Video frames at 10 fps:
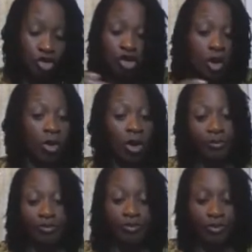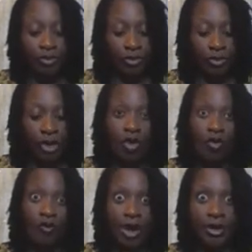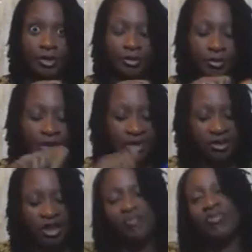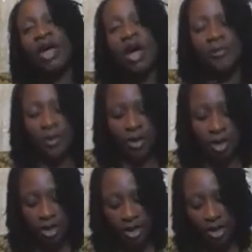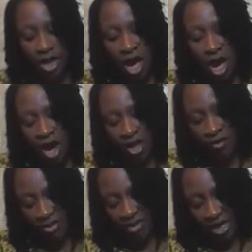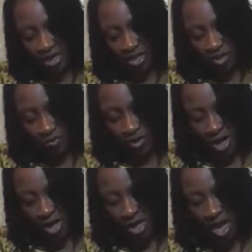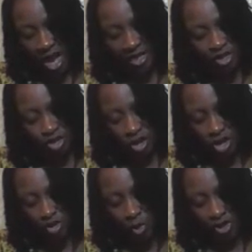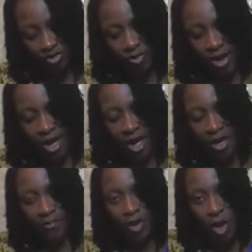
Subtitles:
So, random Melissa, I put honey in. I love the texture of honey and it just works for my hair.